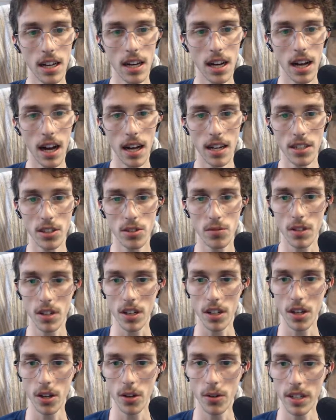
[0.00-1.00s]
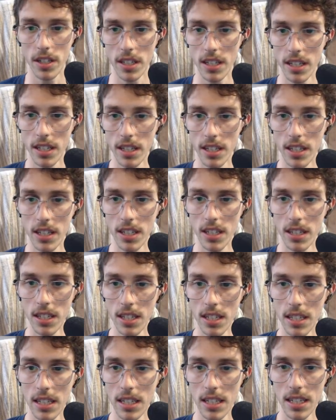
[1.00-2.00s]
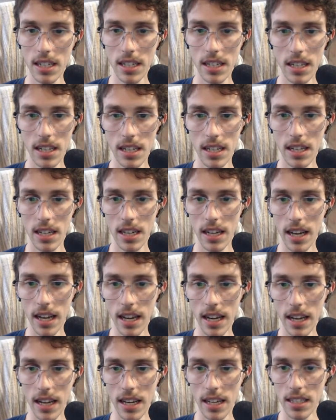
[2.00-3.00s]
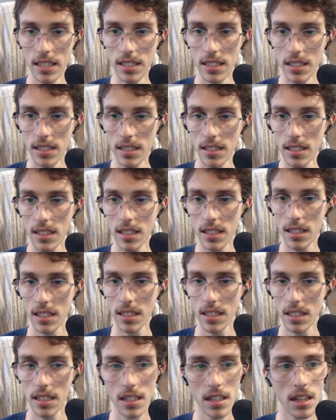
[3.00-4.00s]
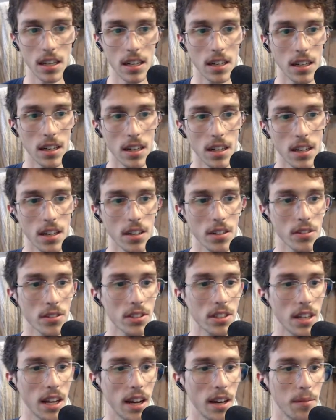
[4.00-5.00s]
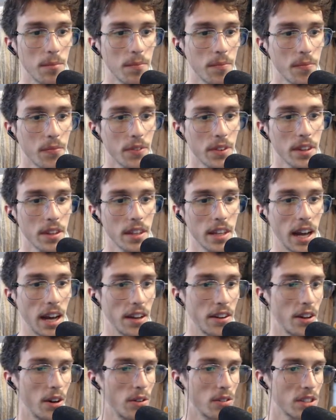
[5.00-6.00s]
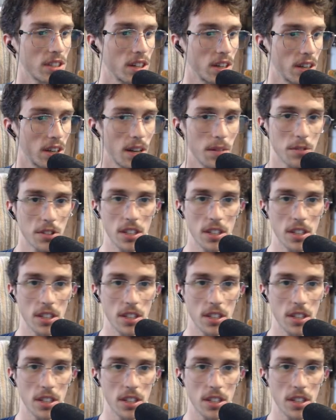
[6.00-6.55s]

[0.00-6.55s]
I just want to go in here and oh snap. Yeah, no, it's all good. I'm just gonna